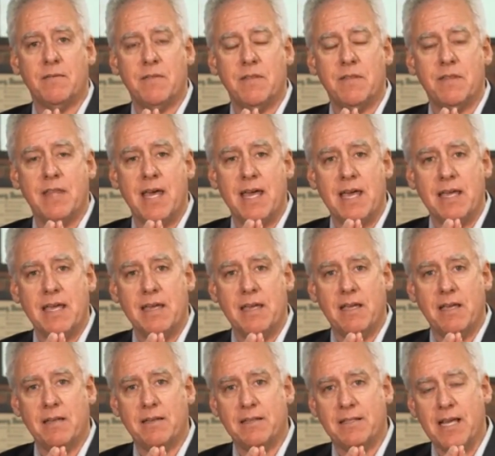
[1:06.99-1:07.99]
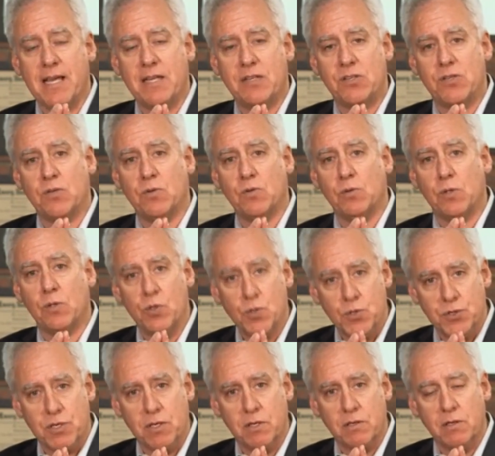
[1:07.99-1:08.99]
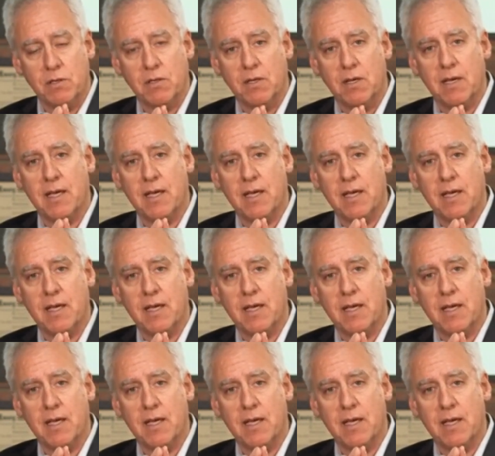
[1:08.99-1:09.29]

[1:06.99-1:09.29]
they tend to loosen